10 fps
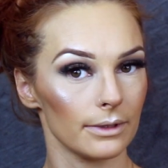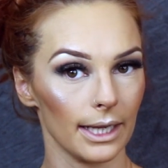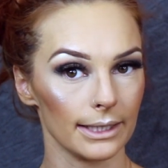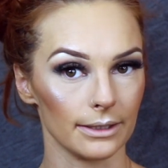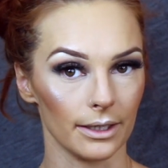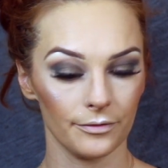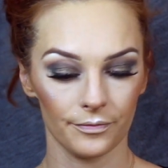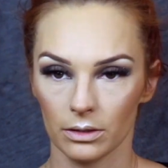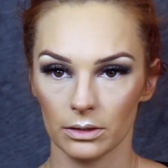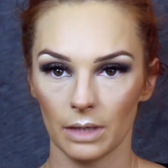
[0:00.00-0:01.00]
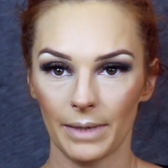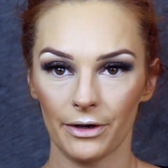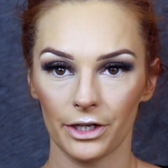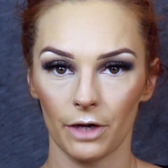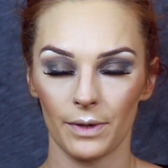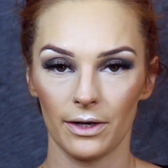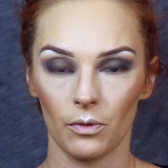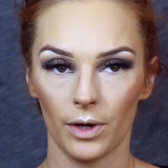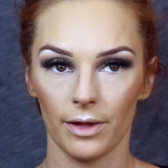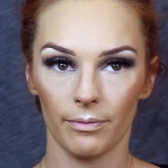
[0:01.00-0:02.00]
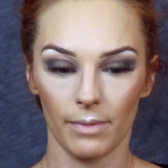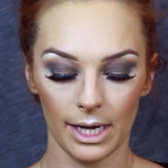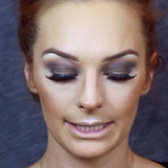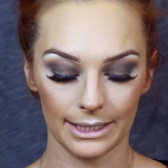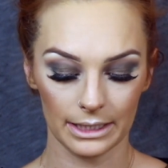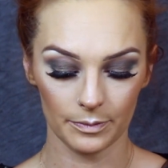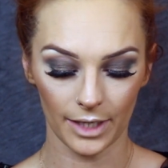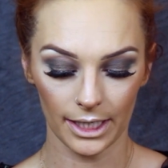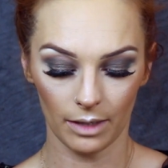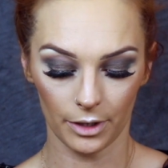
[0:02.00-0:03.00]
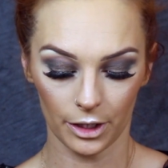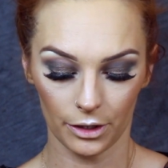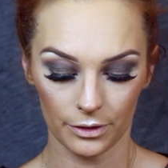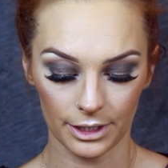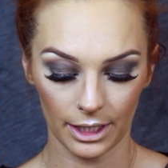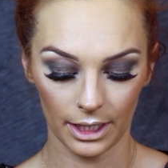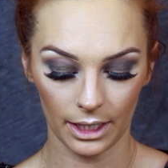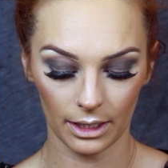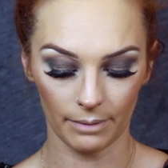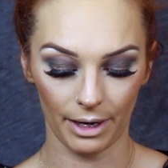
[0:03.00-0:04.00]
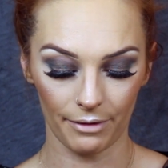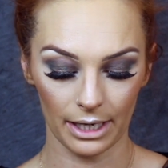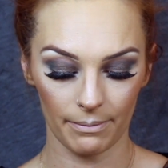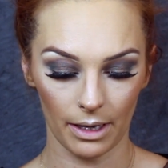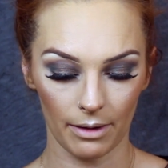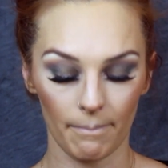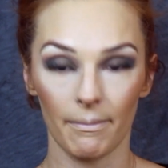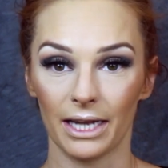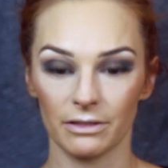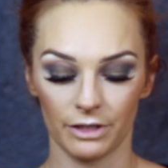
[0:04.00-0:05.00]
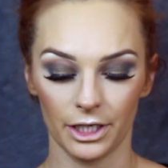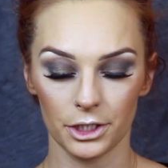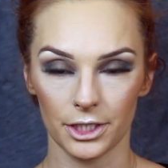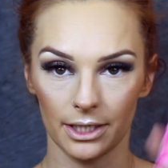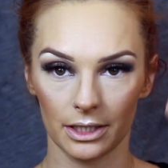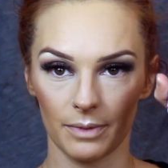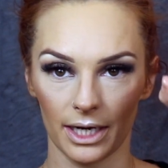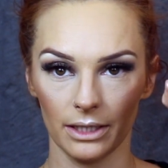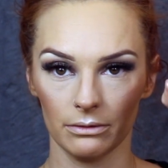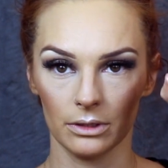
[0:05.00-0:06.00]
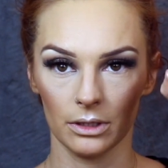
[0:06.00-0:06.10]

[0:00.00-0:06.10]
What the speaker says: Like so. So I'm now going to go in with my setting spray. I'm going to use the Barry M Matte Finish setting spray. I